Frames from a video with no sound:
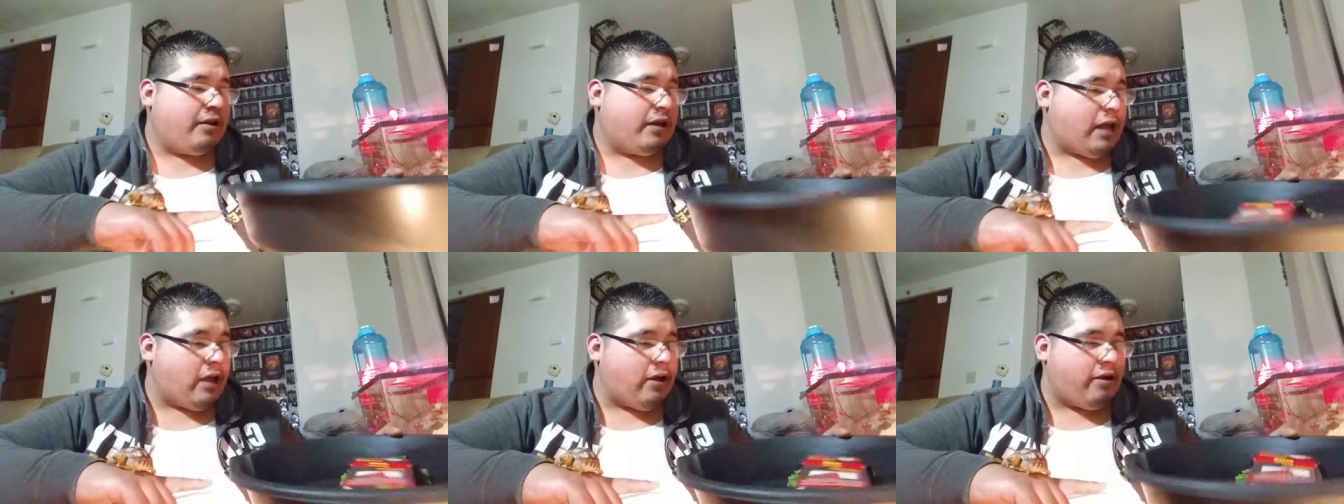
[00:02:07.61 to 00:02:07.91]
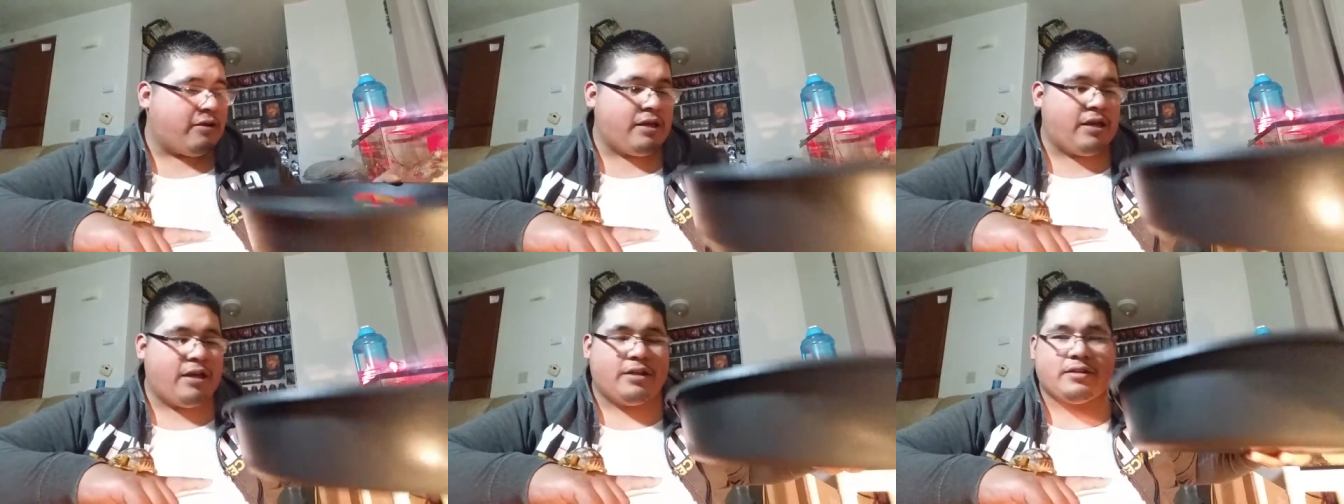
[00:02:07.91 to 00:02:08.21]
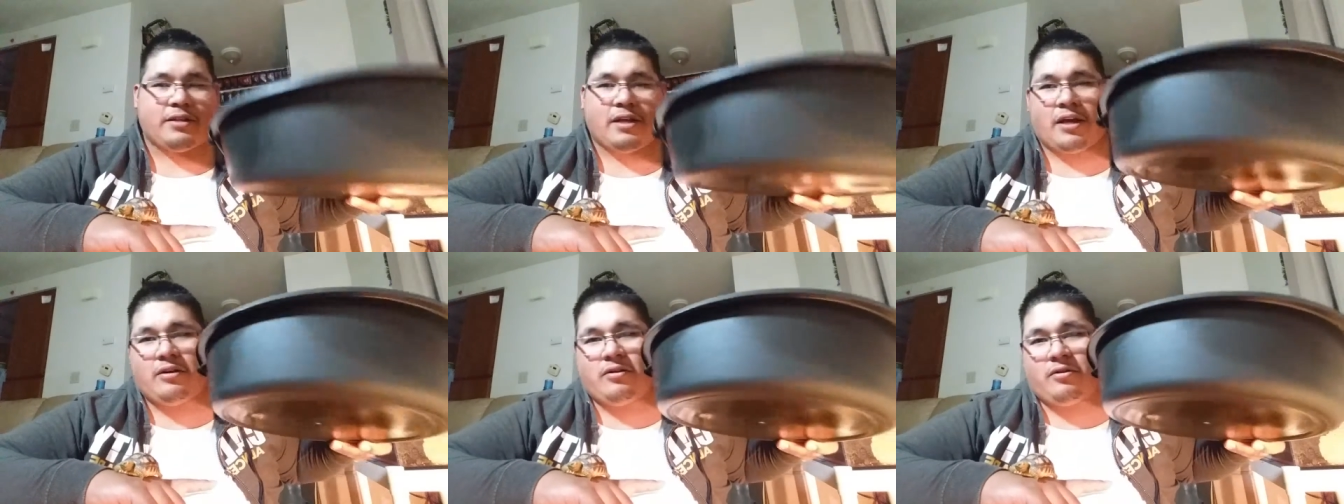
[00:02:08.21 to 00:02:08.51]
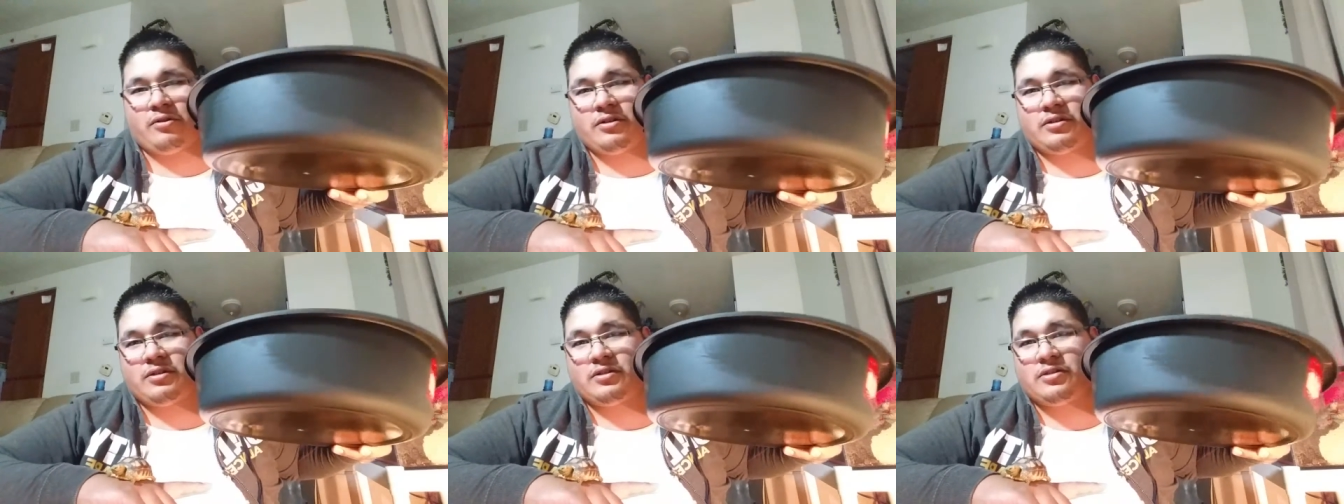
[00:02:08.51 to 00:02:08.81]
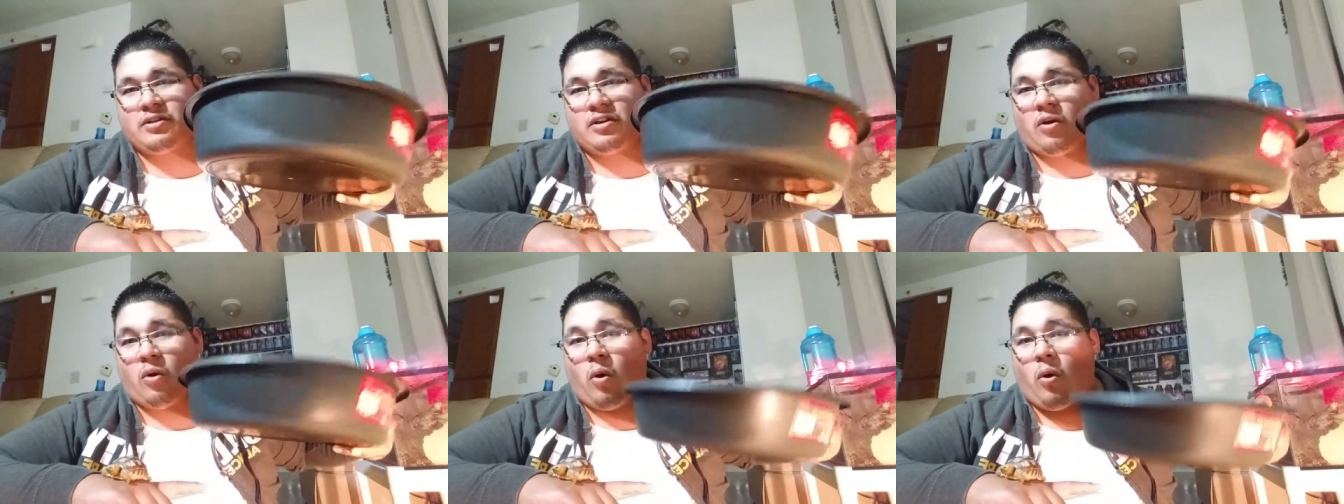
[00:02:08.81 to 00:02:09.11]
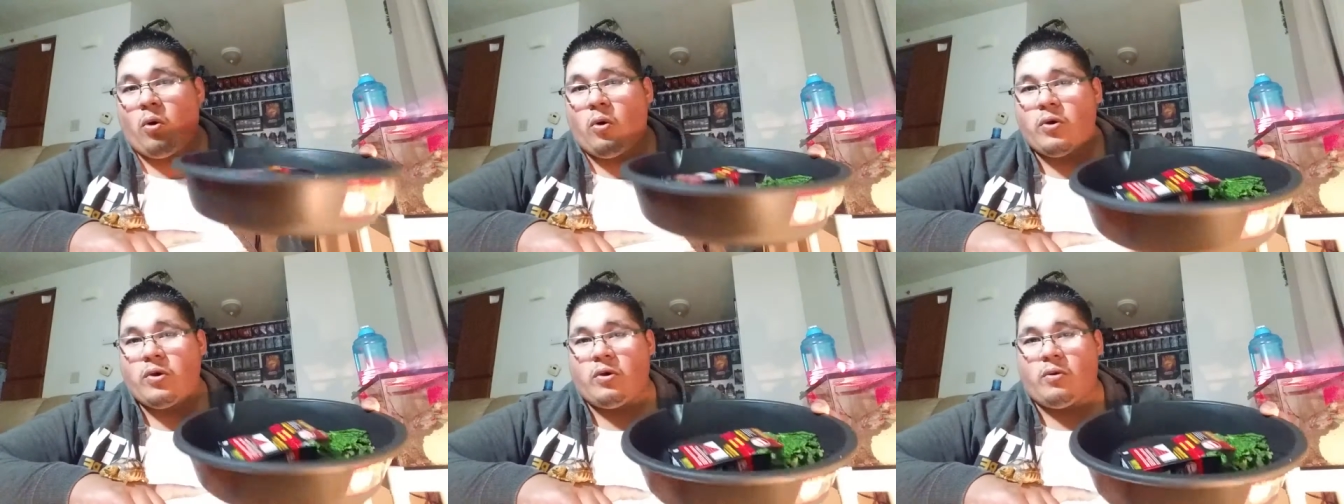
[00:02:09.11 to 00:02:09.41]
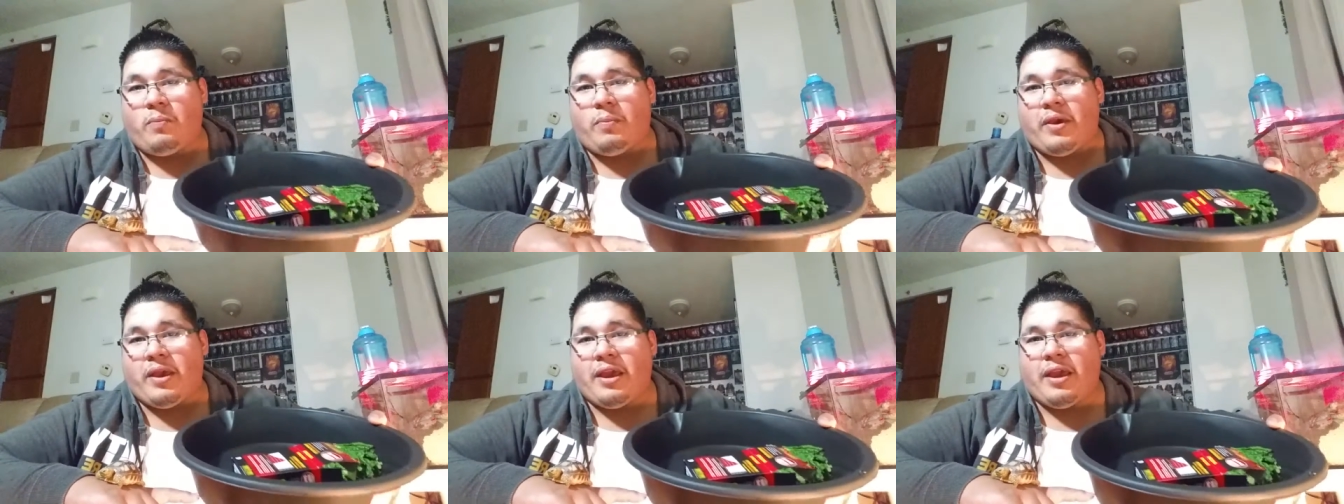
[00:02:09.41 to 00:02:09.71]
Now, yes, I know this is an
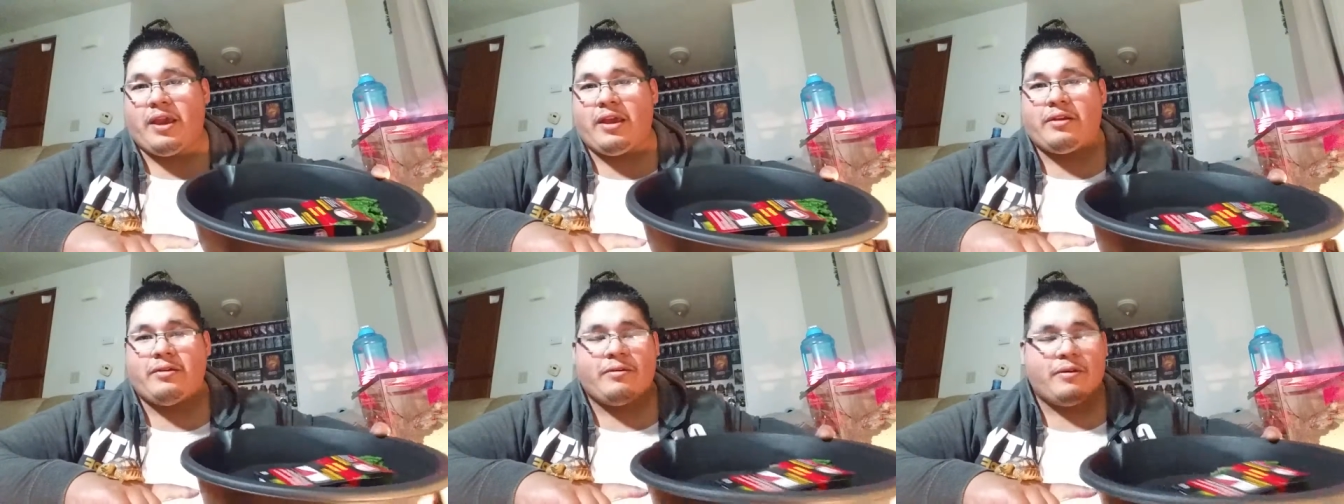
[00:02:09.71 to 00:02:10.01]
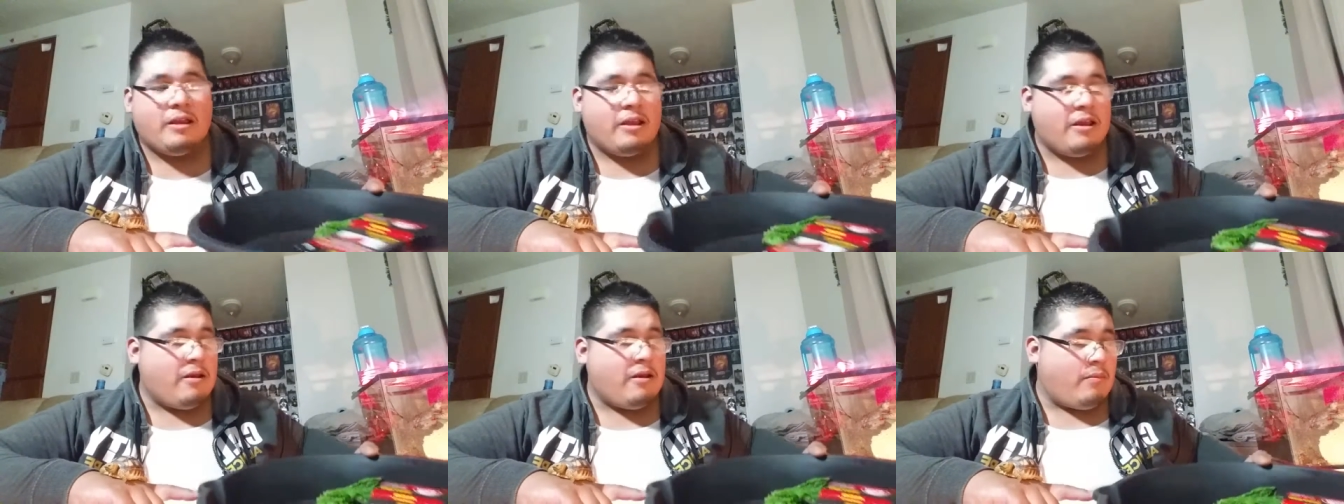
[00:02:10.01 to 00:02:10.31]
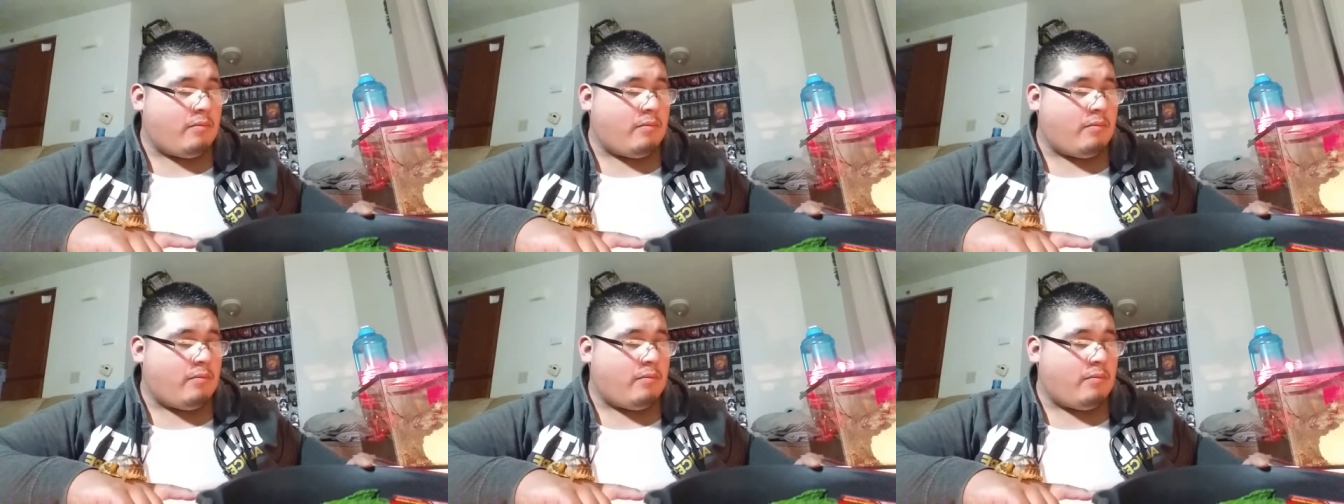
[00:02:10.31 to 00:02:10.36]
oil pan,